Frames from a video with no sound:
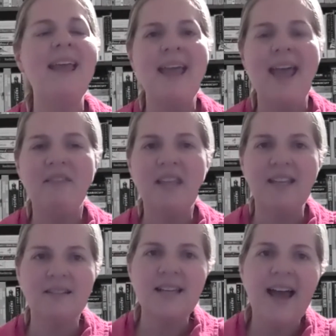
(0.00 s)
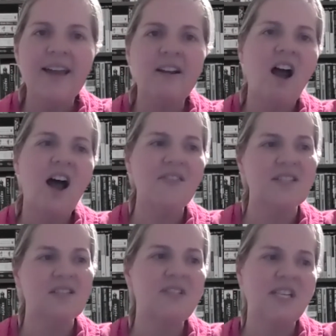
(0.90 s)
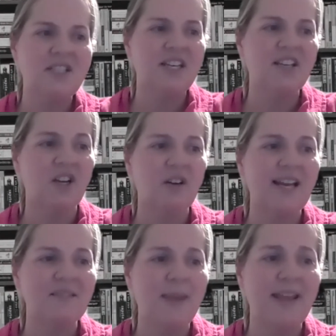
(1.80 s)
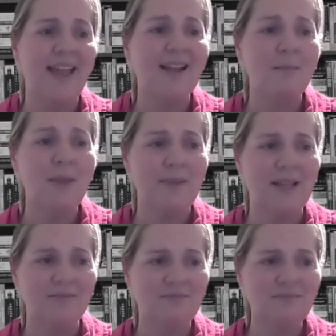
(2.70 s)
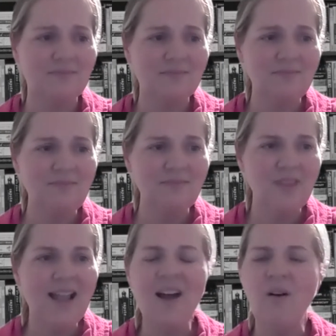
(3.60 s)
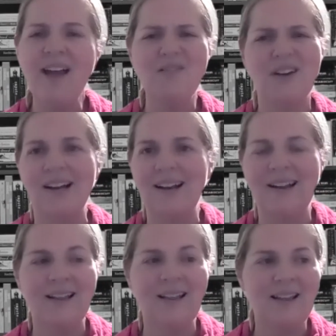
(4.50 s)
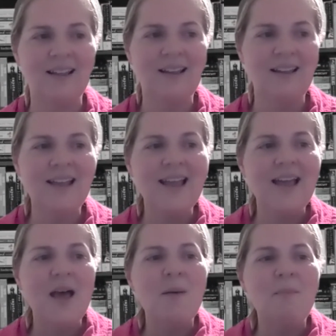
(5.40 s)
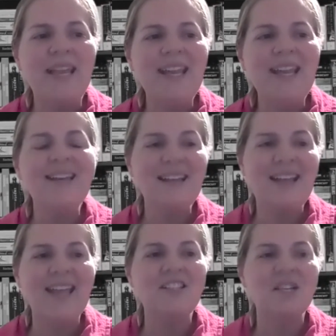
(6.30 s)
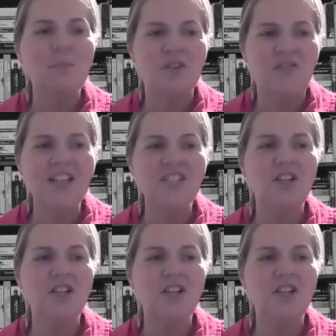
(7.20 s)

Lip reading: and the entire Office of Teaching and Learning has made that commitment. However, Being engaged in professional